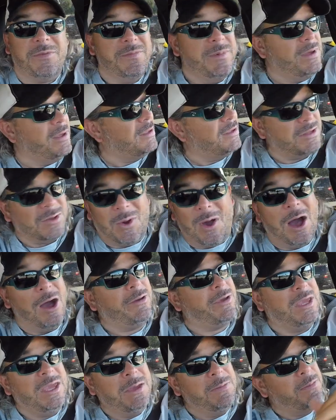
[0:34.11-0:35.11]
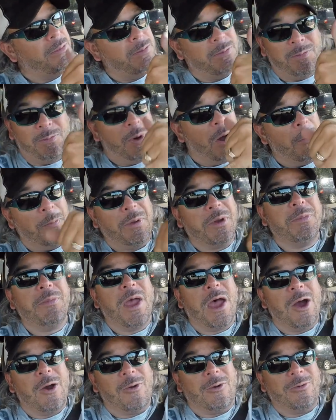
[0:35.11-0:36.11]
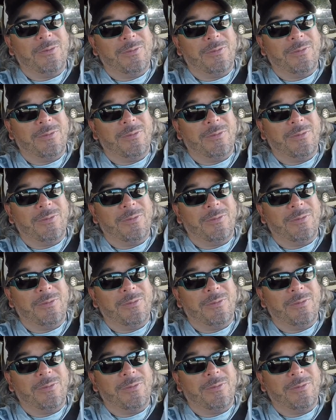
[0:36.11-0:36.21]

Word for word: so I'll keep bumping them out.